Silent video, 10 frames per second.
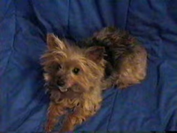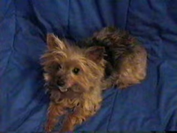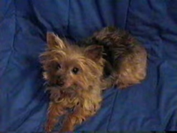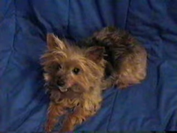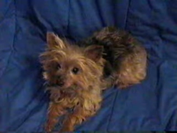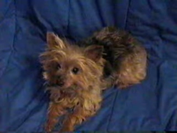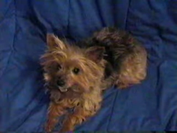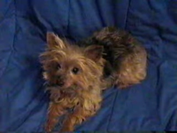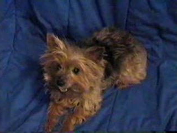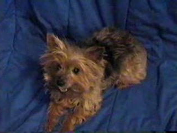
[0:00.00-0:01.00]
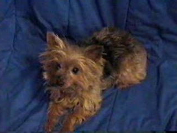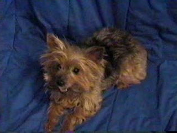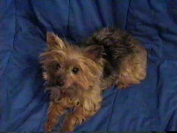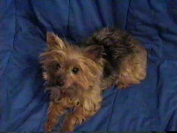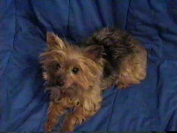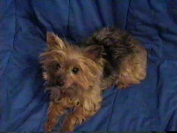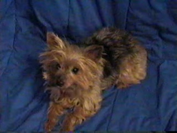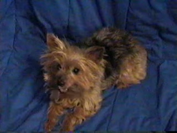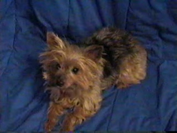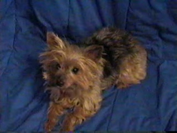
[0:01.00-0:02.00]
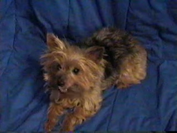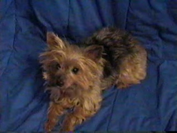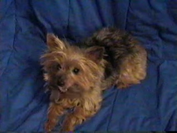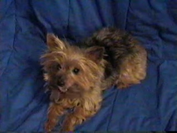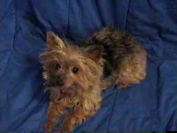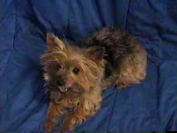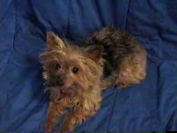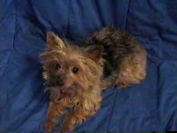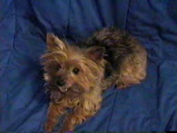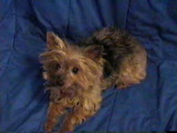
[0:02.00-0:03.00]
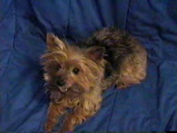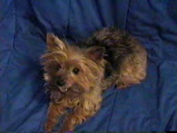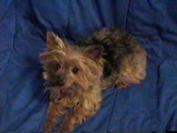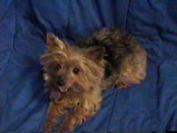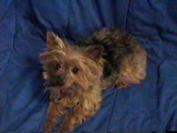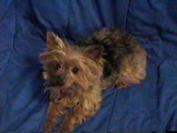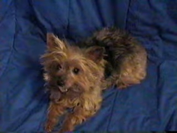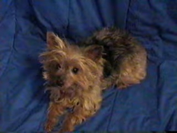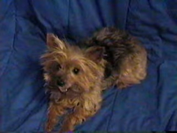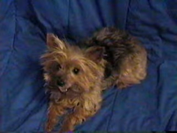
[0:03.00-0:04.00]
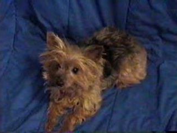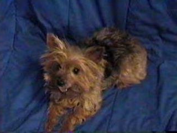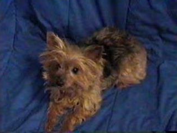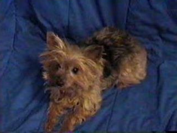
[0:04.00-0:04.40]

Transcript: [unreadable: no face in view]